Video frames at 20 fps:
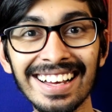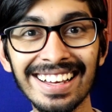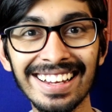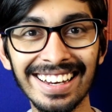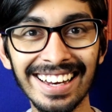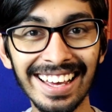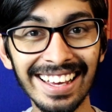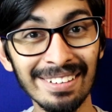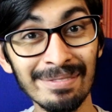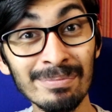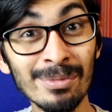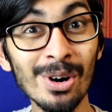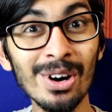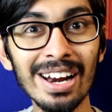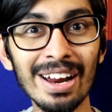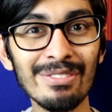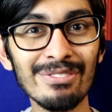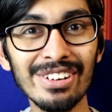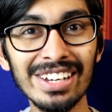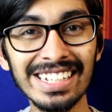like
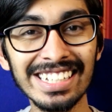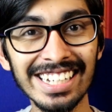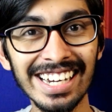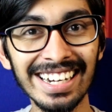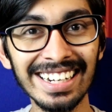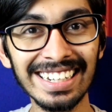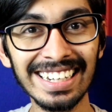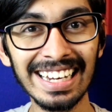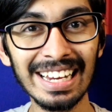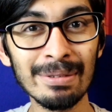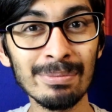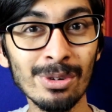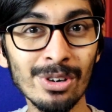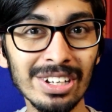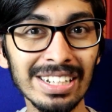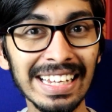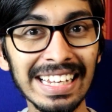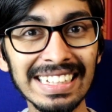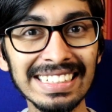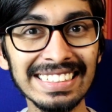more efficiently,
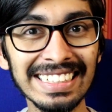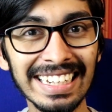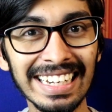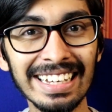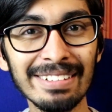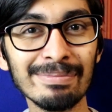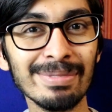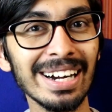more easily,